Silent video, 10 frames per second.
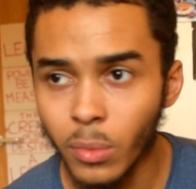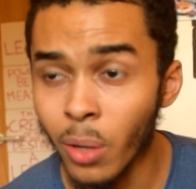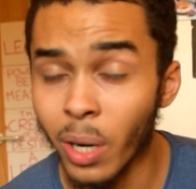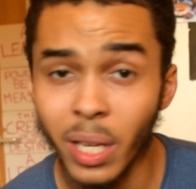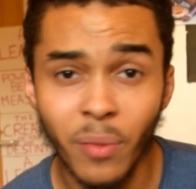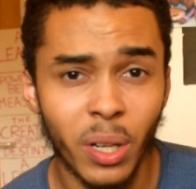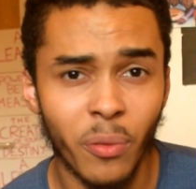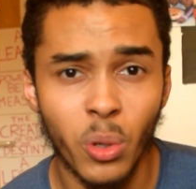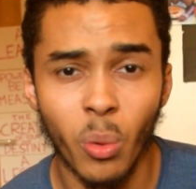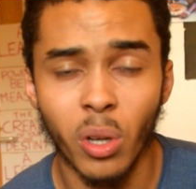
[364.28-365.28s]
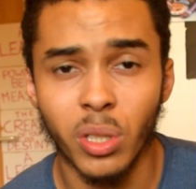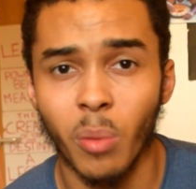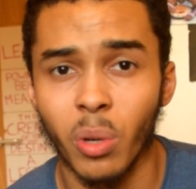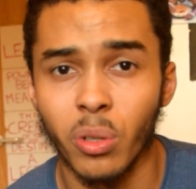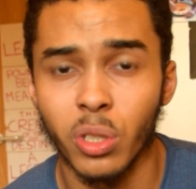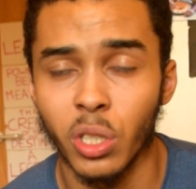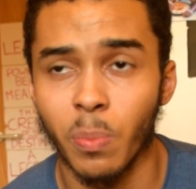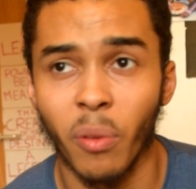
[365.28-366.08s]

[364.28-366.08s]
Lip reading: Right, even if you are someone who's just